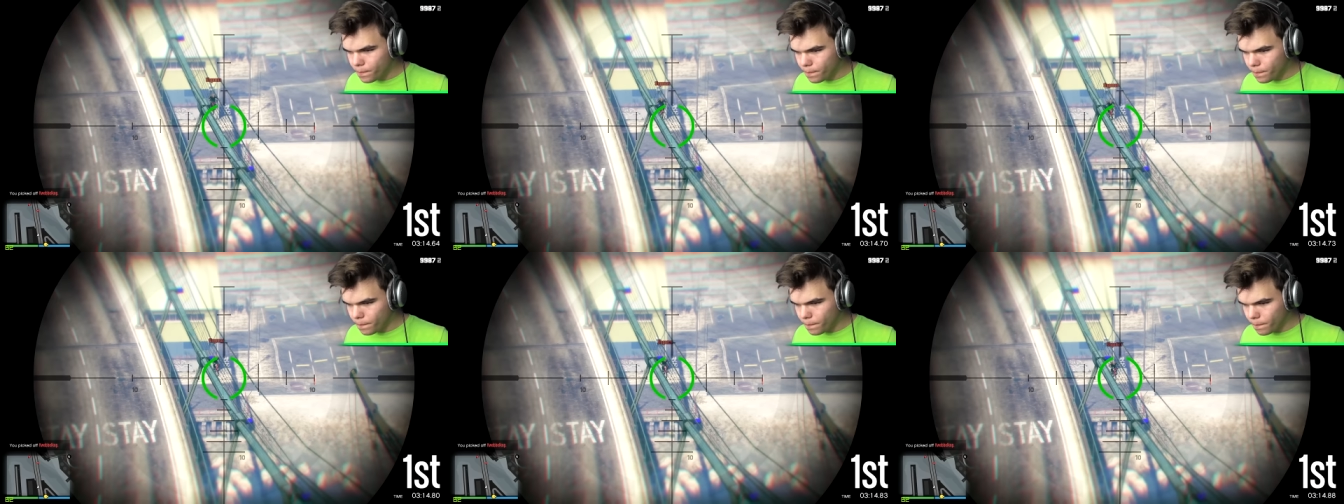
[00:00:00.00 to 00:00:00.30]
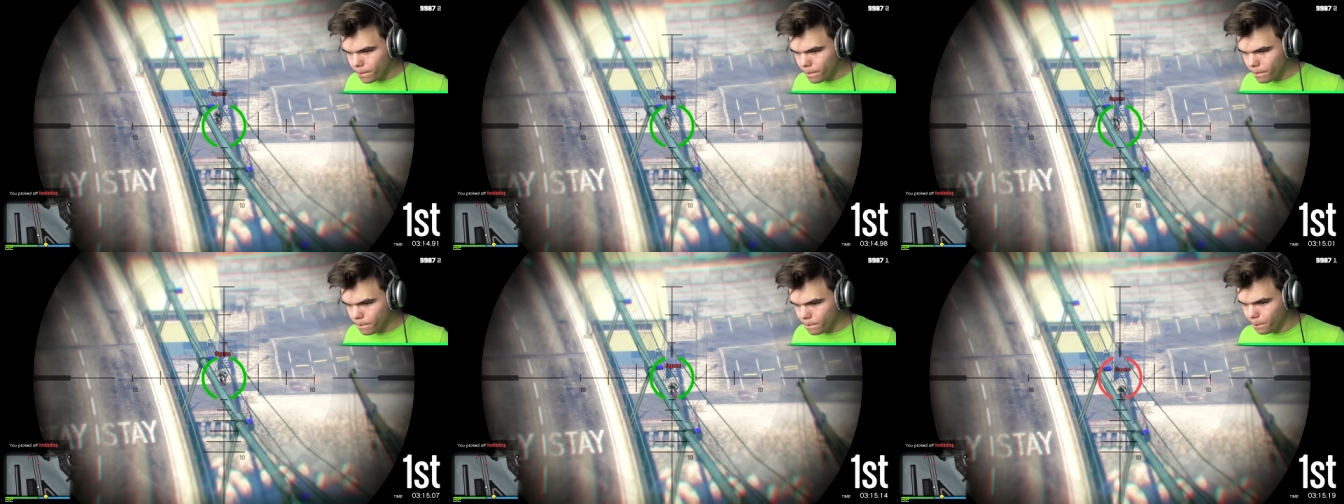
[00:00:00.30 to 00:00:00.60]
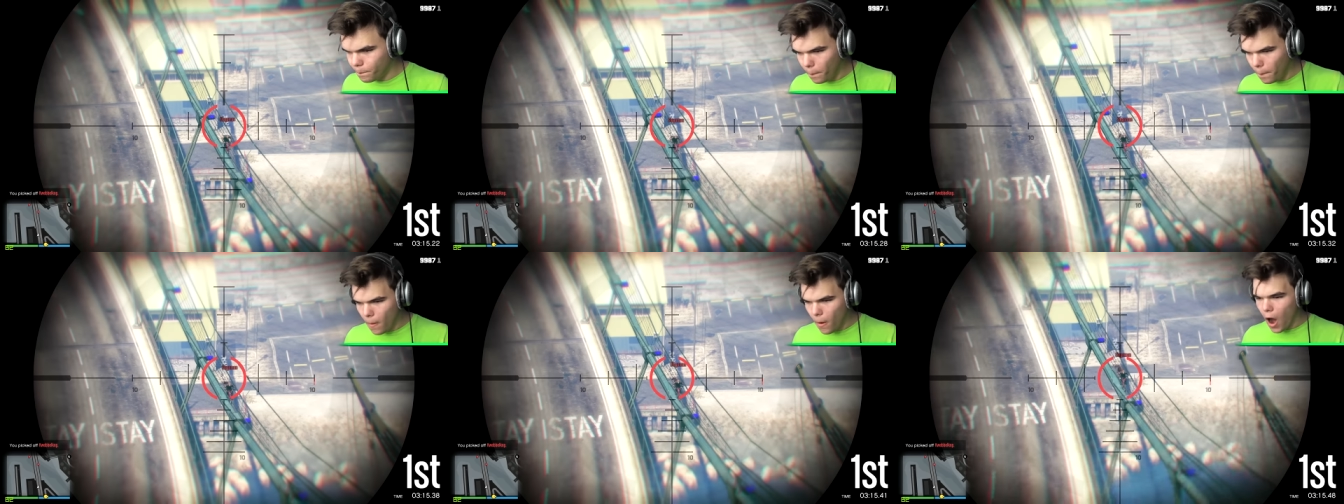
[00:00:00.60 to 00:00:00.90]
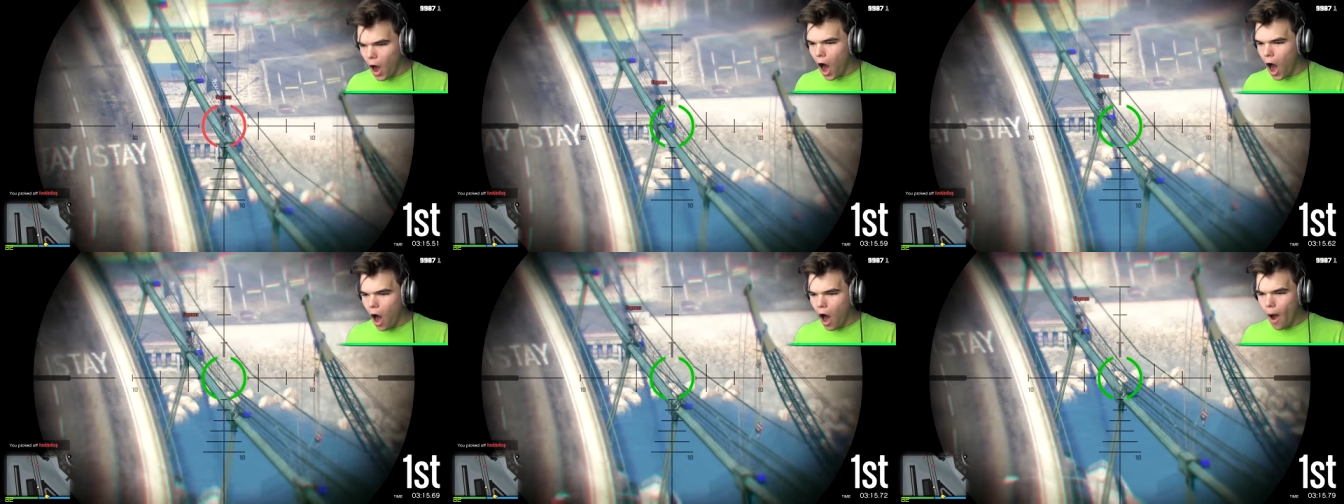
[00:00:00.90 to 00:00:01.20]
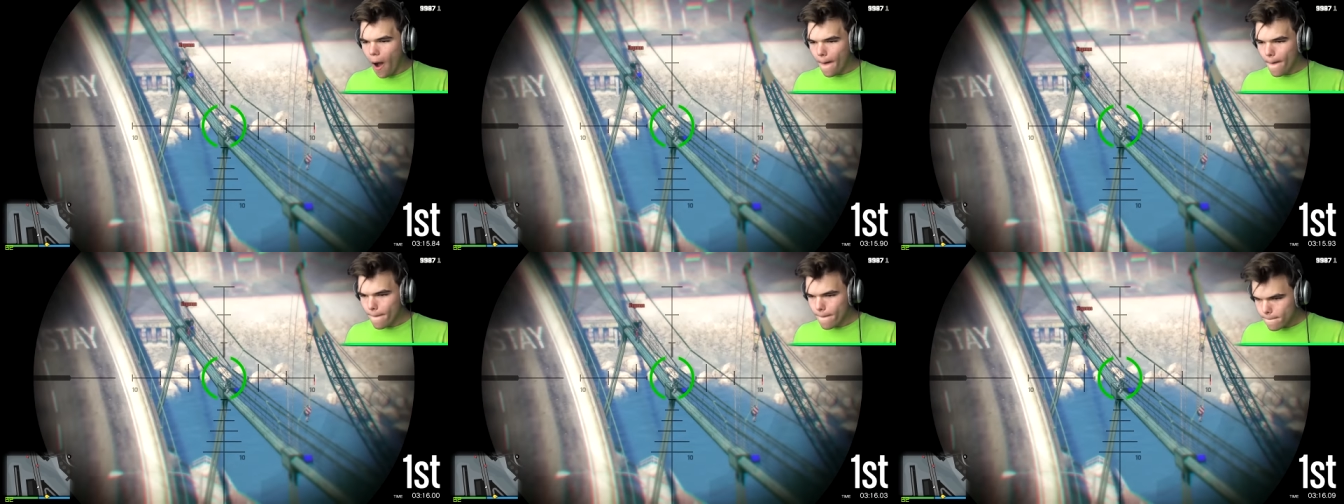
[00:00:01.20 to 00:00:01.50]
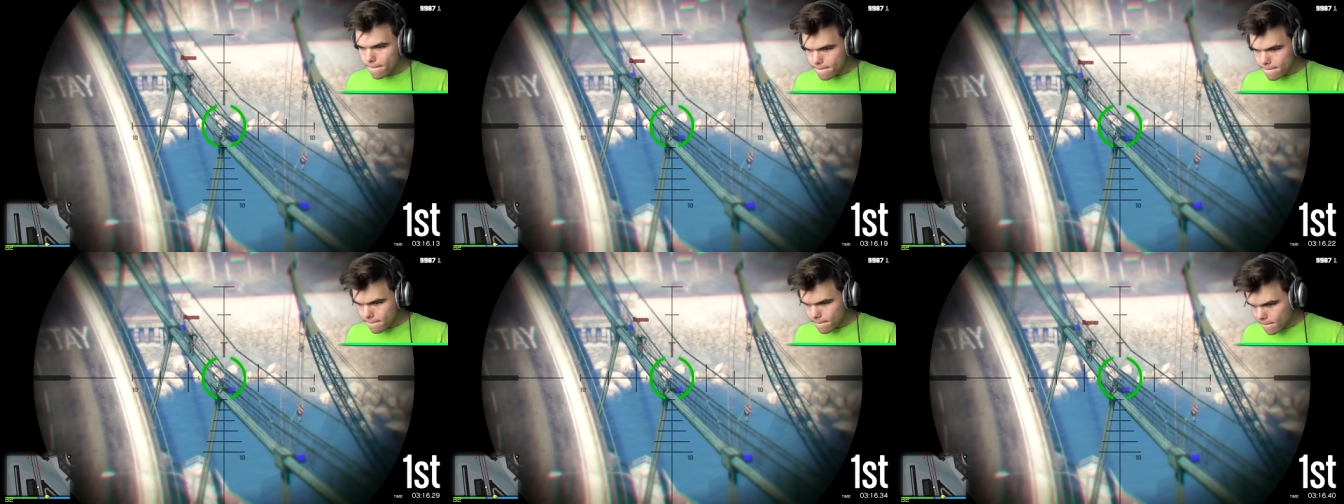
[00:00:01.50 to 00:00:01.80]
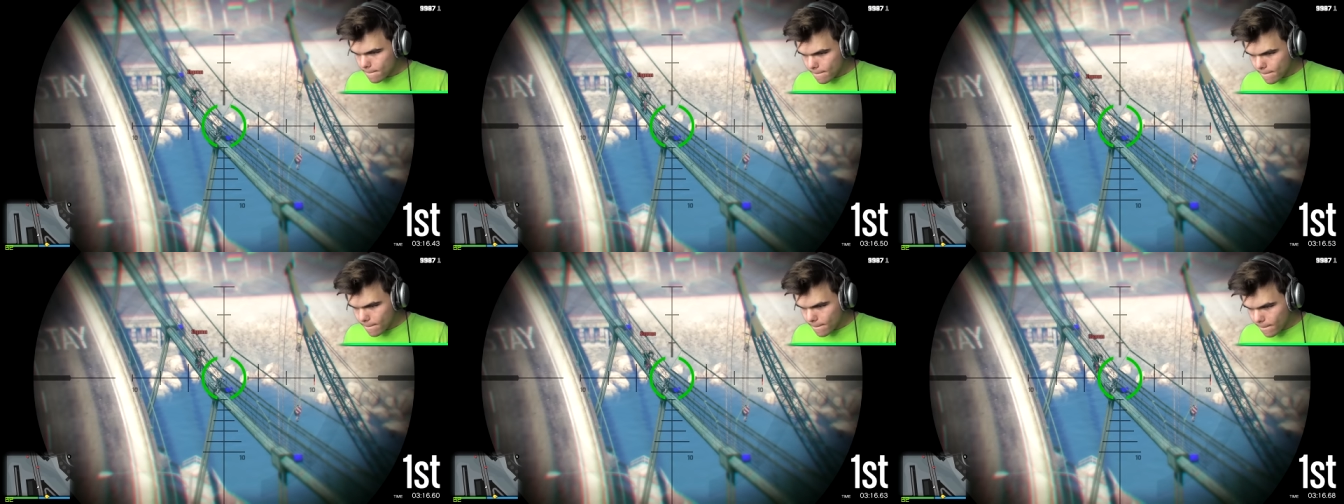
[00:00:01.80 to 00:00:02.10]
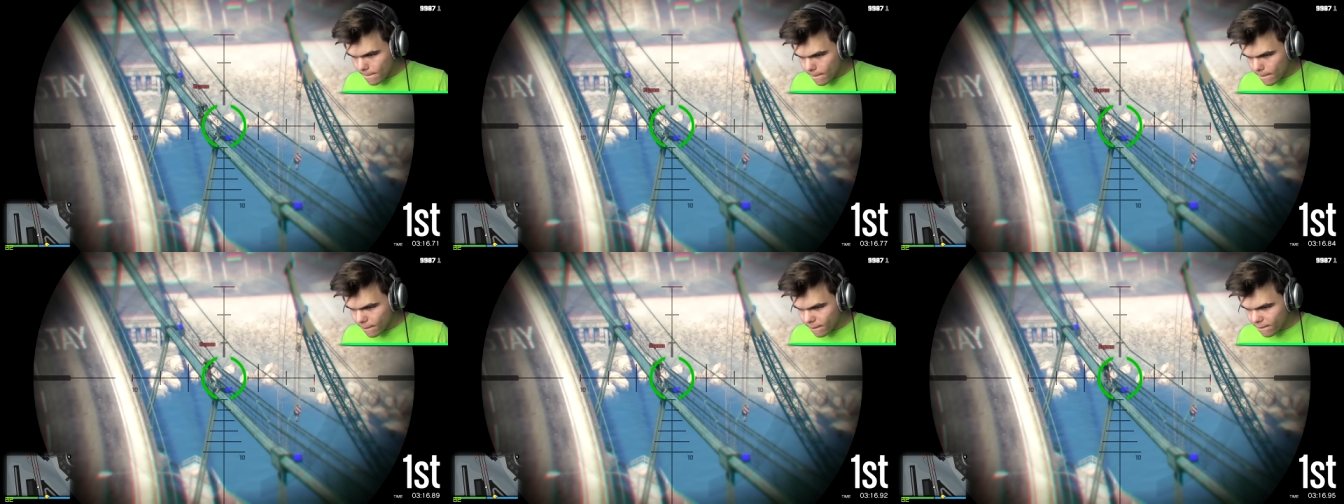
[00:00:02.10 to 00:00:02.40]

let's try. Oh. This is where Jordi died.